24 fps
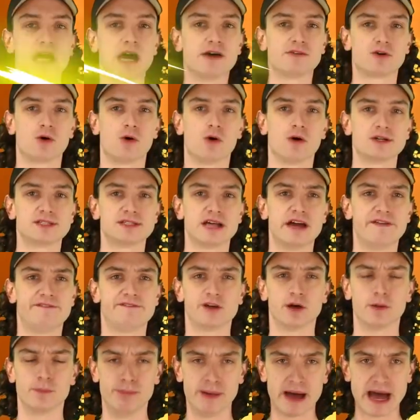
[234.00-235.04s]
Now, of course, I
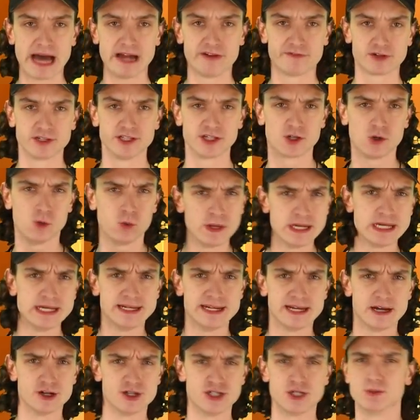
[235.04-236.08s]
feel bad for the queen
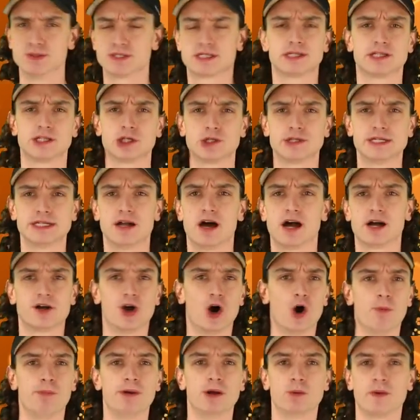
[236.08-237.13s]
here. She was clearly not
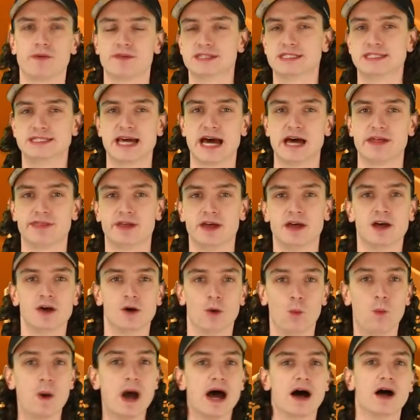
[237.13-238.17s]
coping with his death
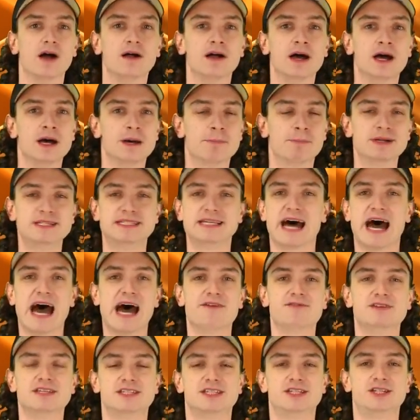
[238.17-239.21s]
well, but to
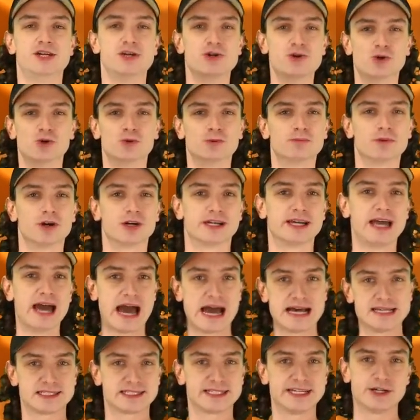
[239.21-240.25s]
have his tomb or
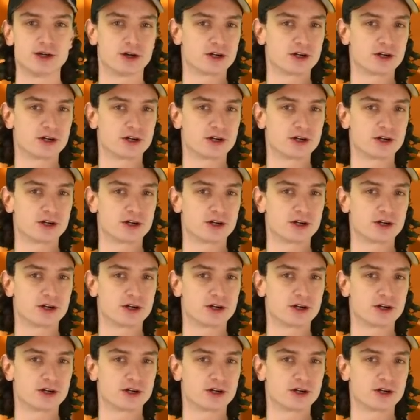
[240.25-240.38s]
casket